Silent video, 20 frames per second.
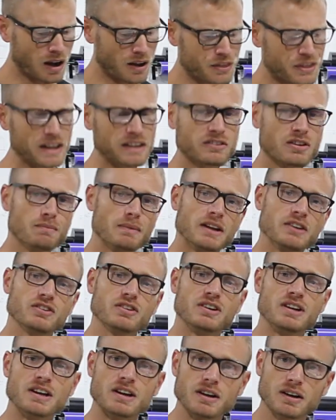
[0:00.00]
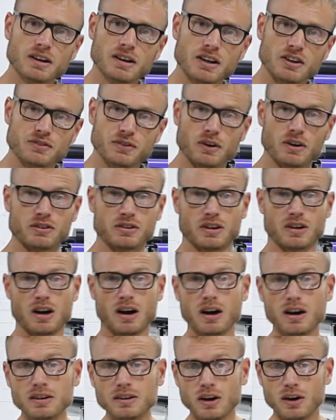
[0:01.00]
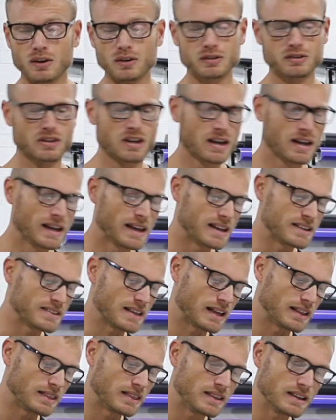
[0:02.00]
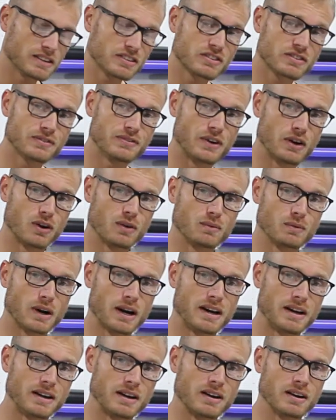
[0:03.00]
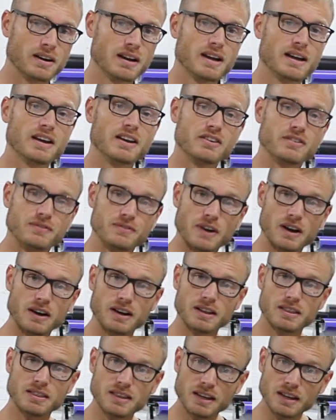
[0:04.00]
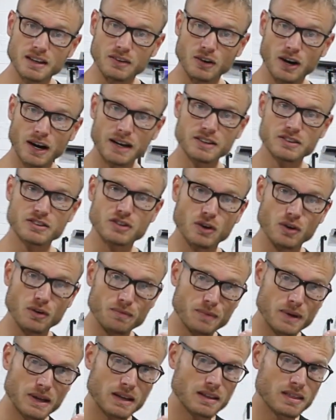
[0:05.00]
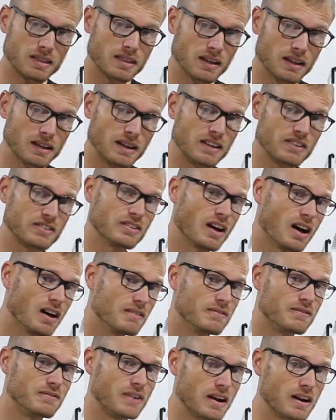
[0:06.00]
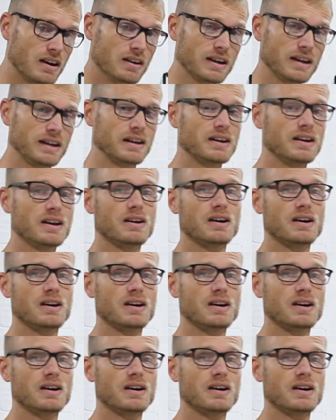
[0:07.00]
thing to mention here, as far as a con goes, is that this film right here is very thin, right? So being thin, it's not very